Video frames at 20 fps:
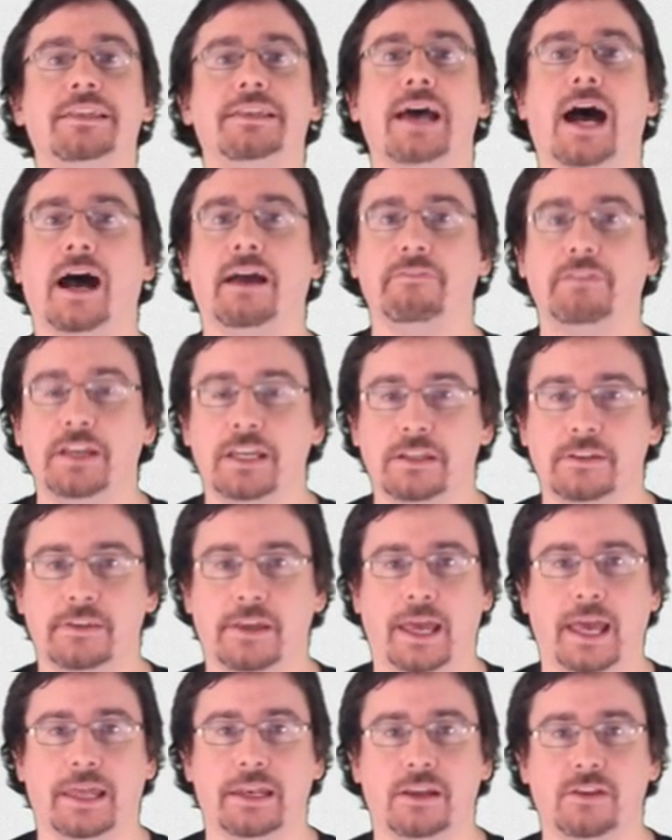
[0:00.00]
diving
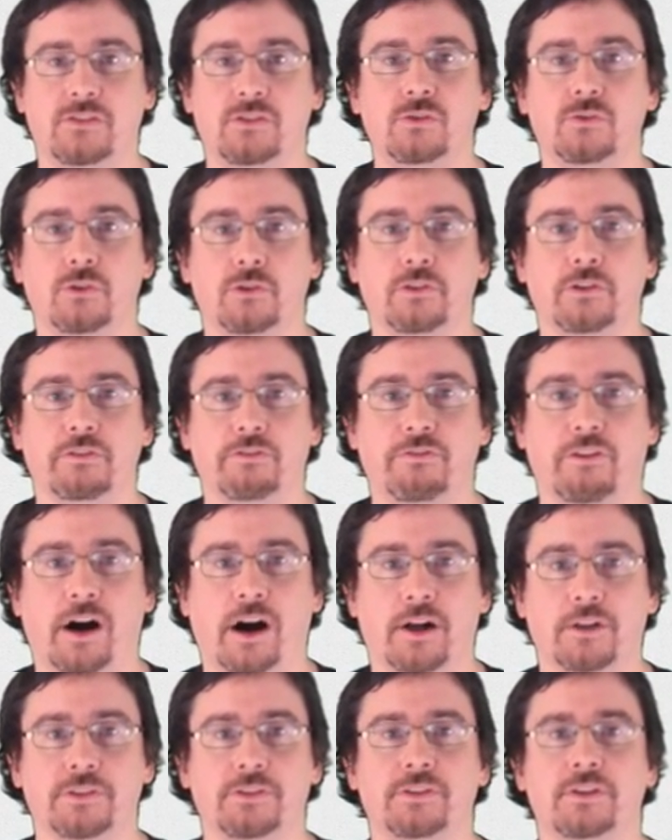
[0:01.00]
into NS User
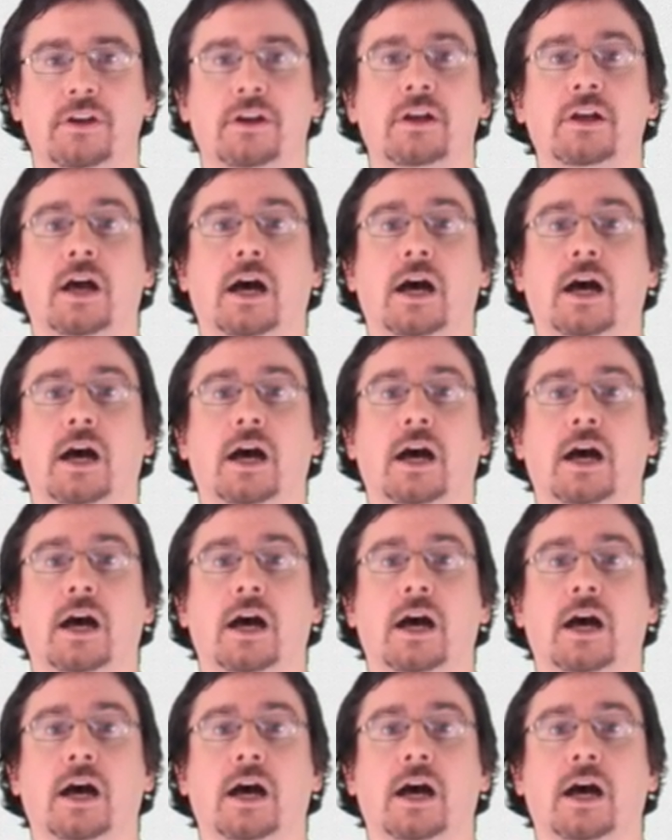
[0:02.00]
Defaults.